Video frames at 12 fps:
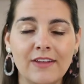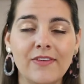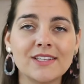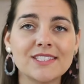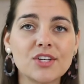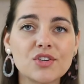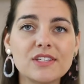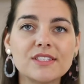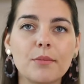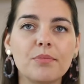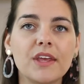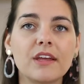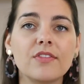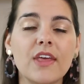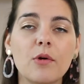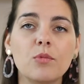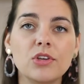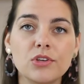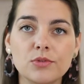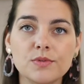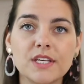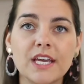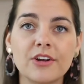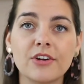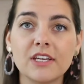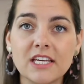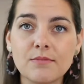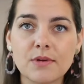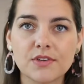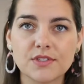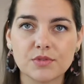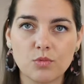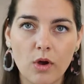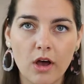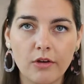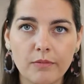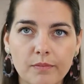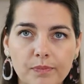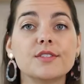And that's actually something that we use in our emails as well.